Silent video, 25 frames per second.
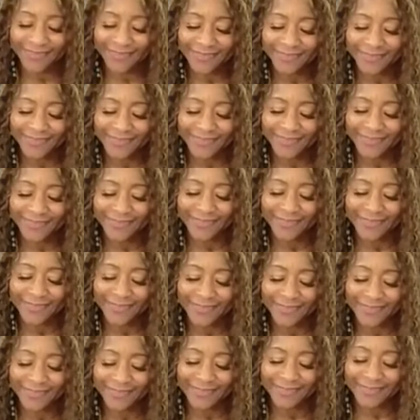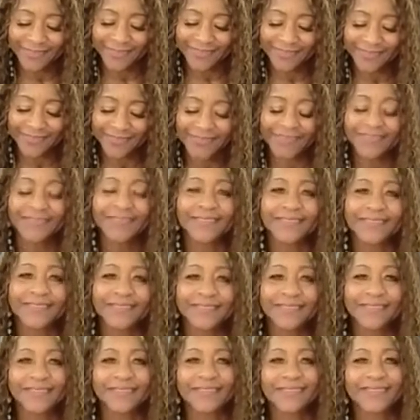
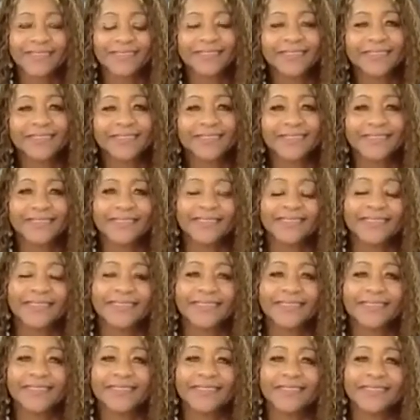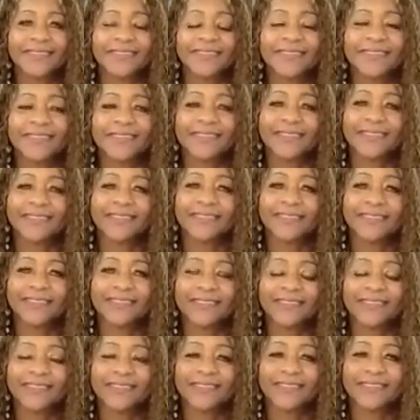
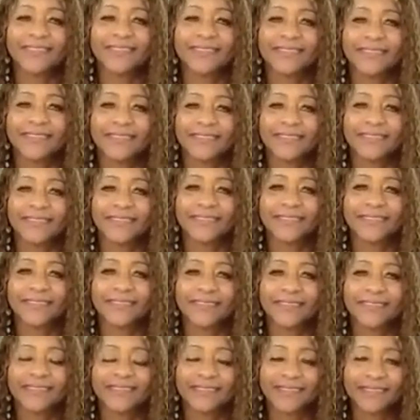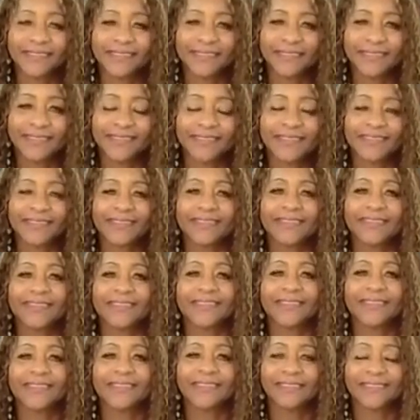
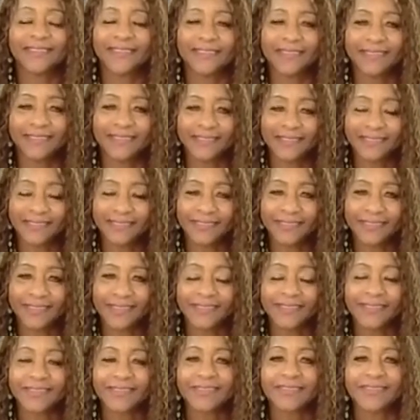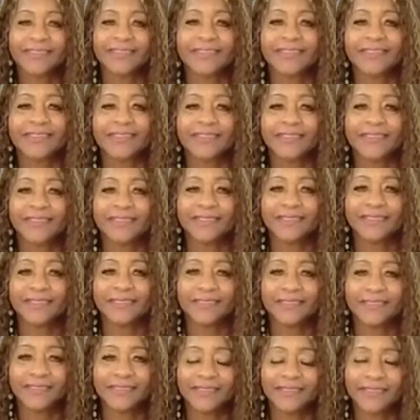(silent)